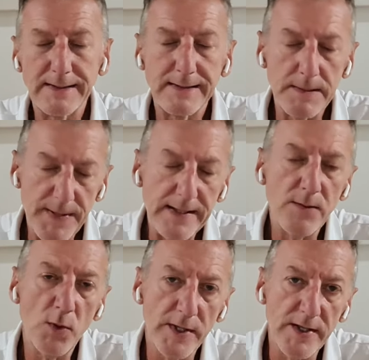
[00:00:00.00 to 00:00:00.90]

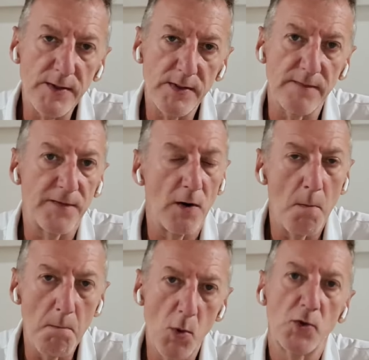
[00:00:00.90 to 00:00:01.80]
depending what you use them
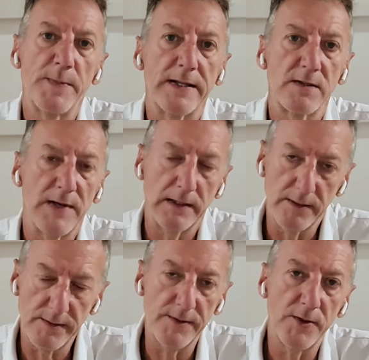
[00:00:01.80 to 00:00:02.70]
for, much better
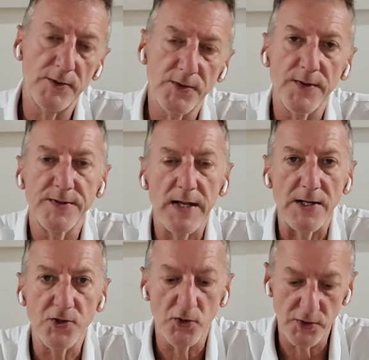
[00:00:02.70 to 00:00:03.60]
value than those others that I
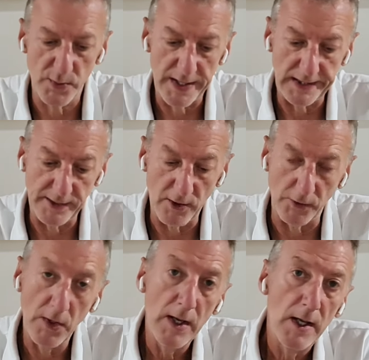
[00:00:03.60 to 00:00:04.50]
showed you earlier
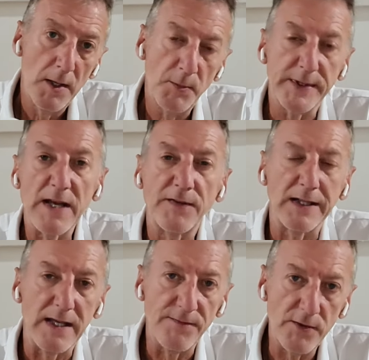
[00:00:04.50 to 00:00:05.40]
on. But
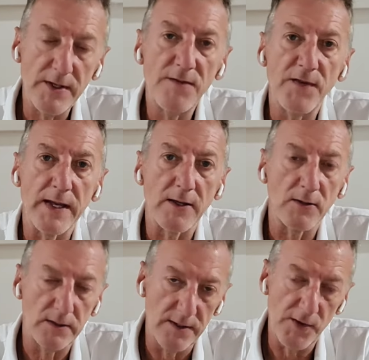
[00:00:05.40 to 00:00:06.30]
definitely, if you're in a
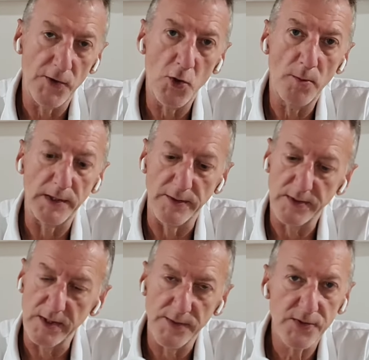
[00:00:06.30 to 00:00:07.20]
vehicle and you've got no
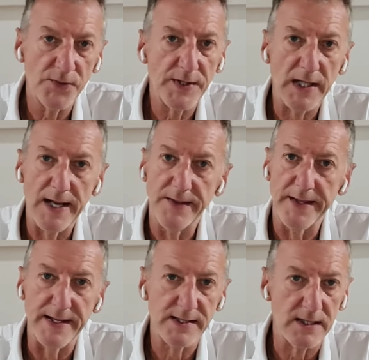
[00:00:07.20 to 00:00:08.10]
Bluetooth, something like
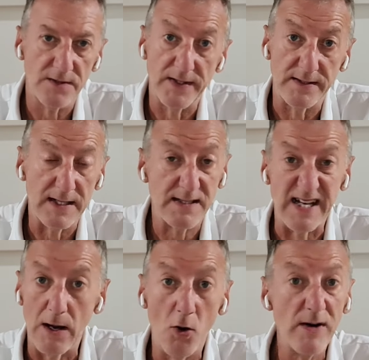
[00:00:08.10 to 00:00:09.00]
this is
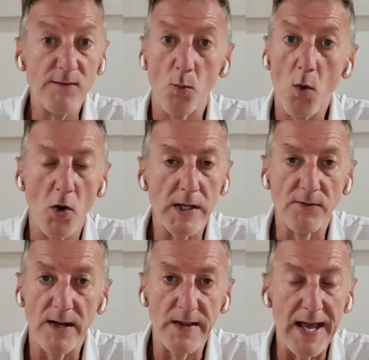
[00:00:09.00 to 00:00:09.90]
fantastic. Or even walking
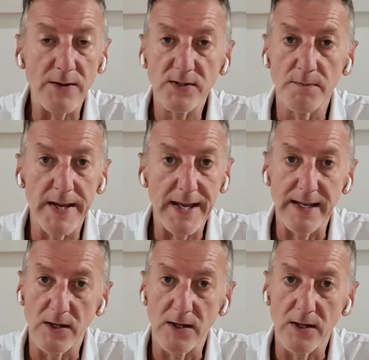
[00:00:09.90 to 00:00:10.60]
around the house and making